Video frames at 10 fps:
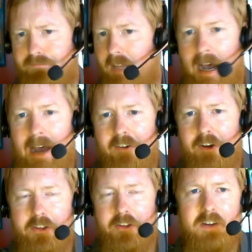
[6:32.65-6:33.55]
I don't know,
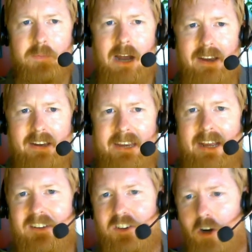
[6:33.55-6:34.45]
there's some kind of
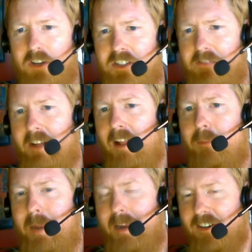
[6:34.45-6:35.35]
Knicks curse
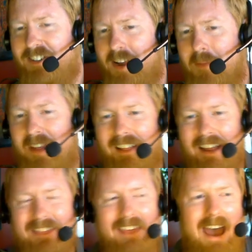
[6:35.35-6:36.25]
developing or something
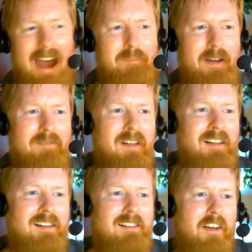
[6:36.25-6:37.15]
like that, but
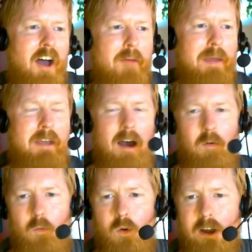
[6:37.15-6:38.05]
no, maybe
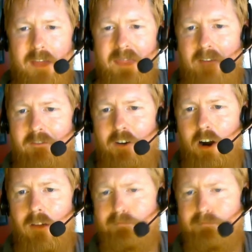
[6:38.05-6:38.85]
not. We're not that far.